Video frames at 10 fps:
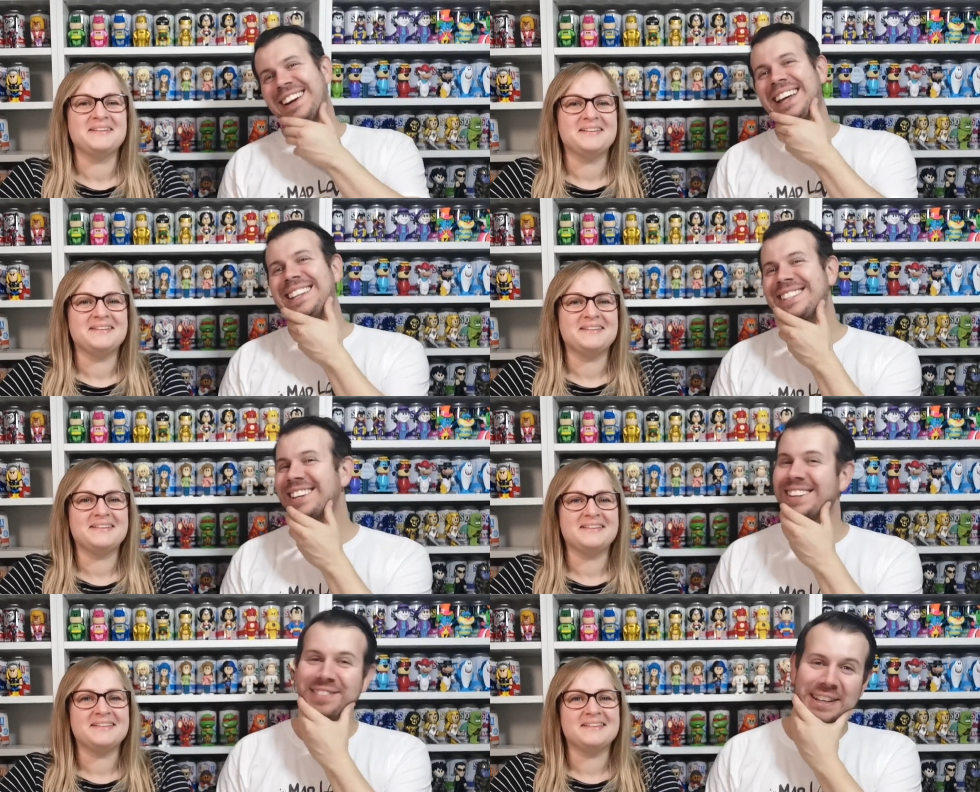Speaker 1: yeah, at the
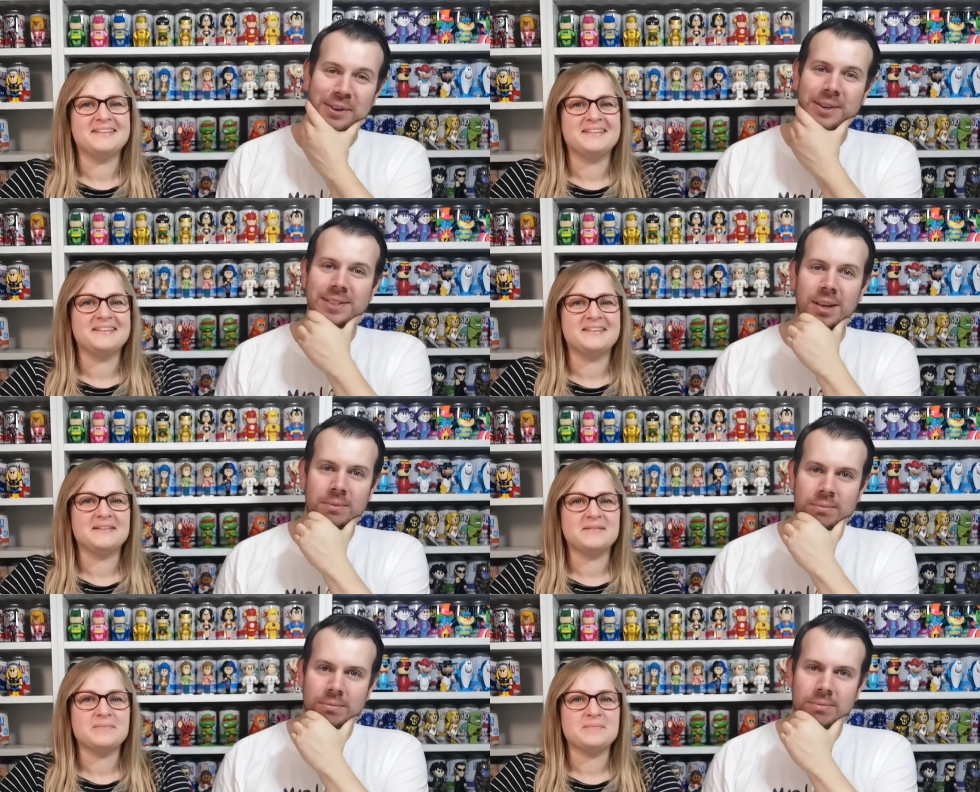start of the video it's like,
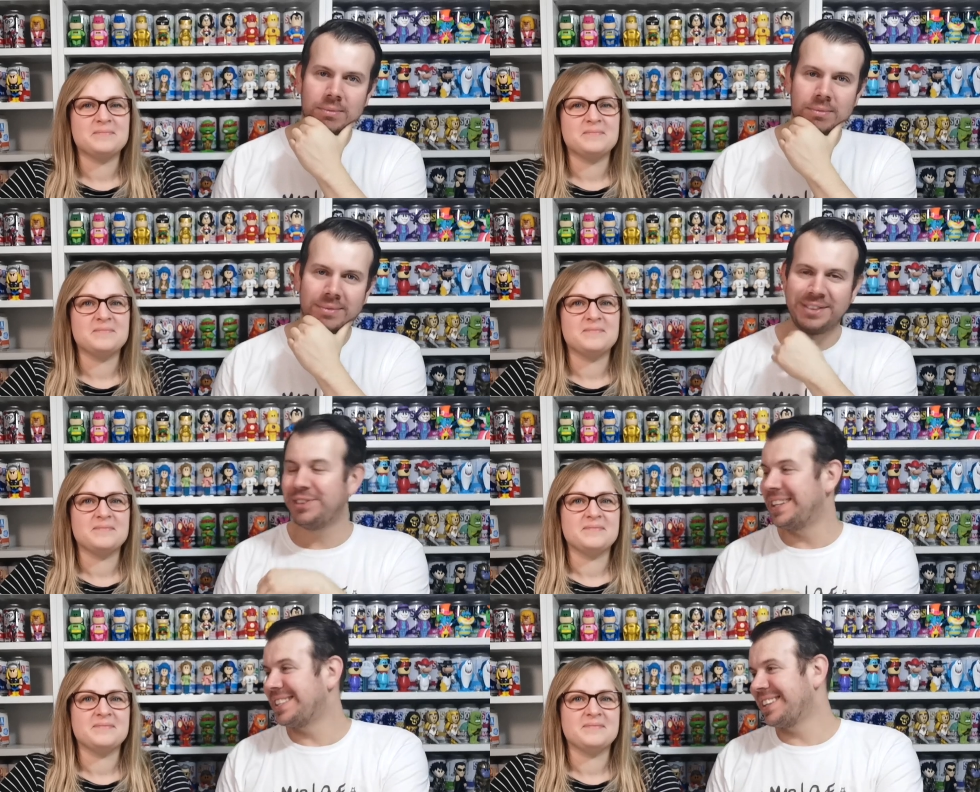
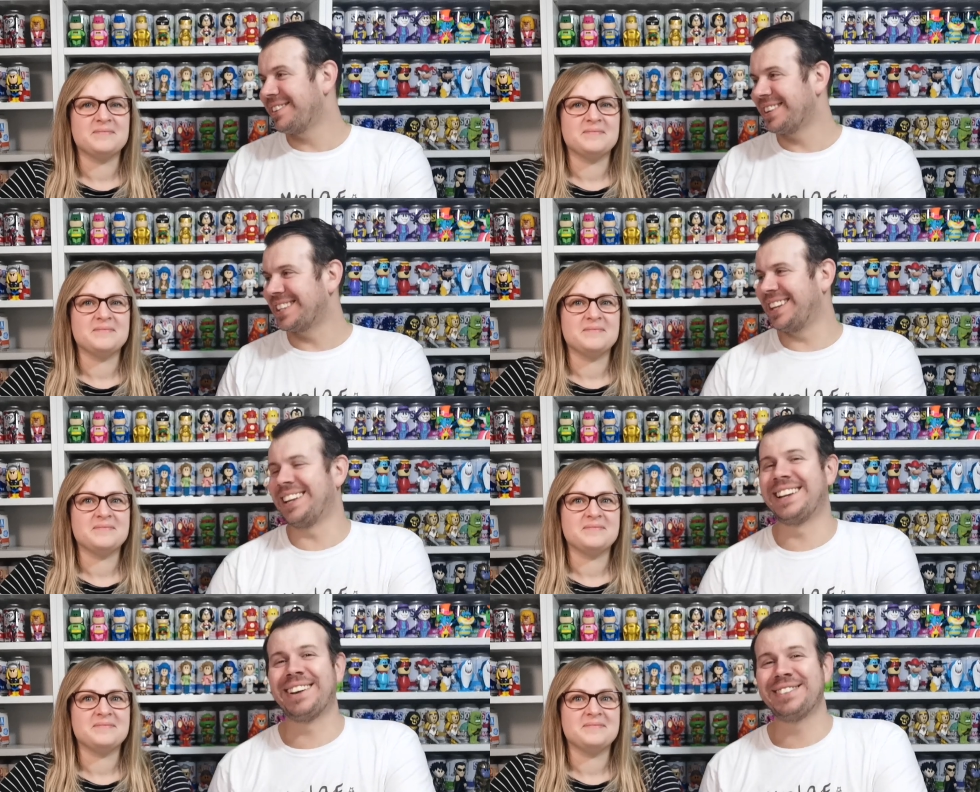you're really serious.
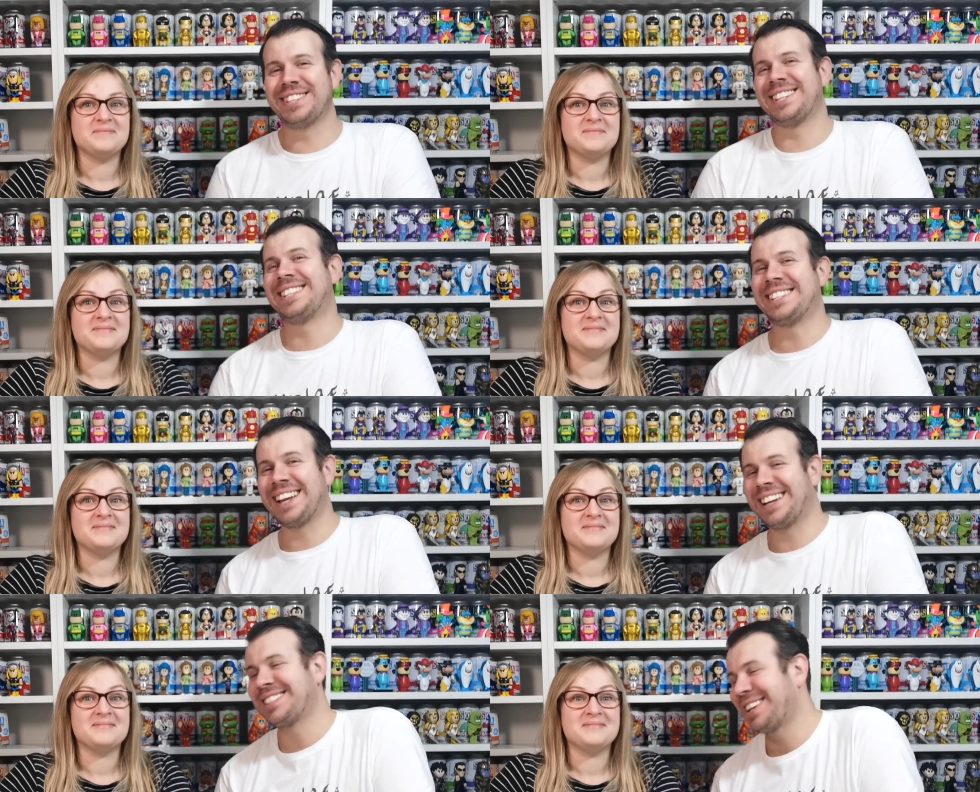I'm
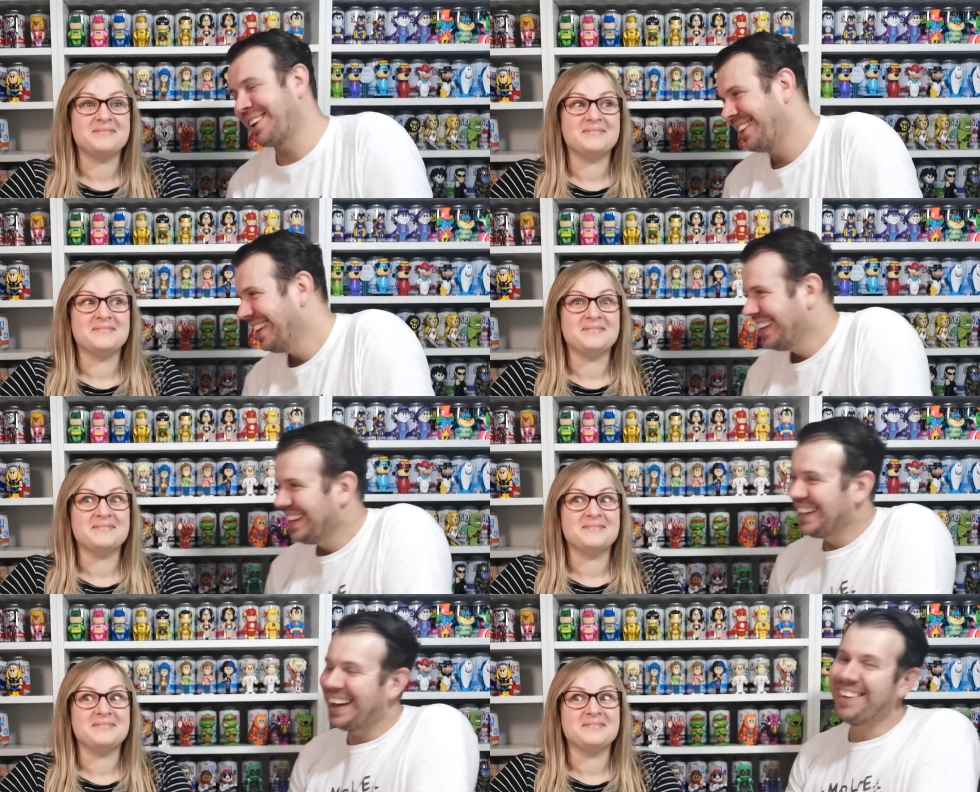just like, so,
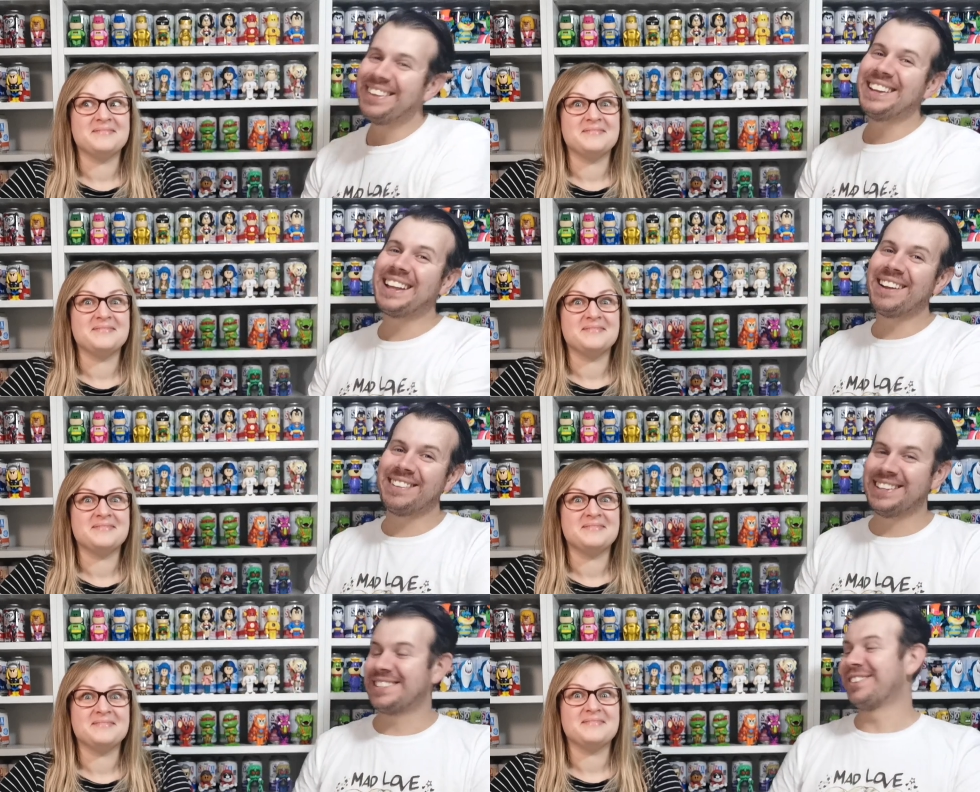I'm going to
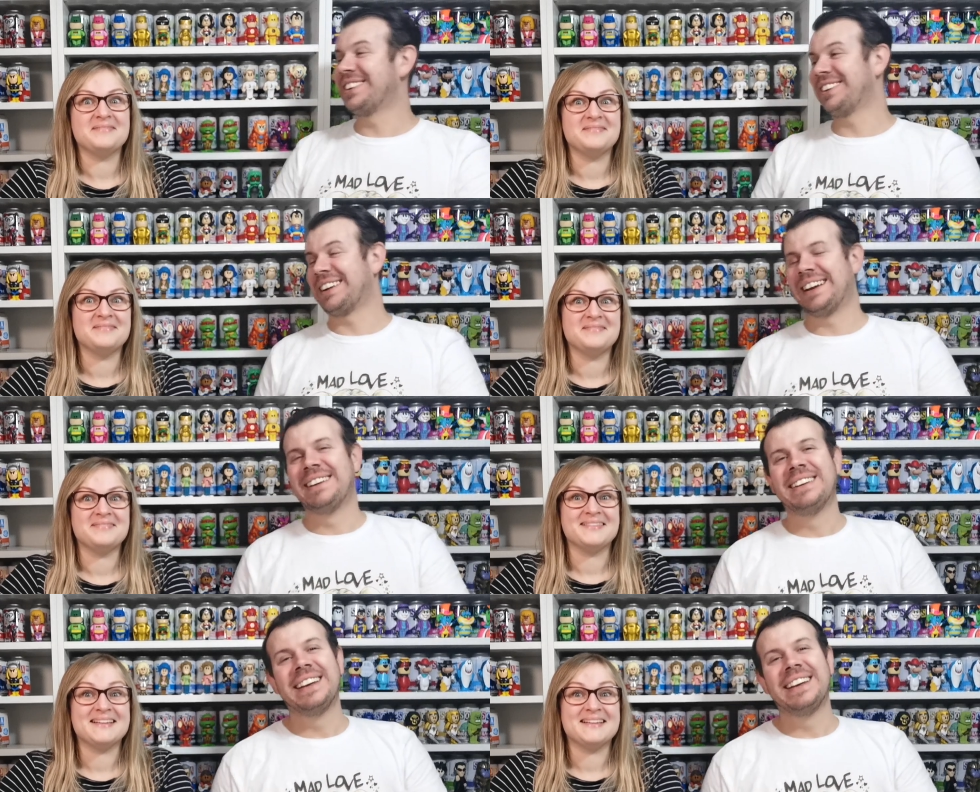carry this on anyway.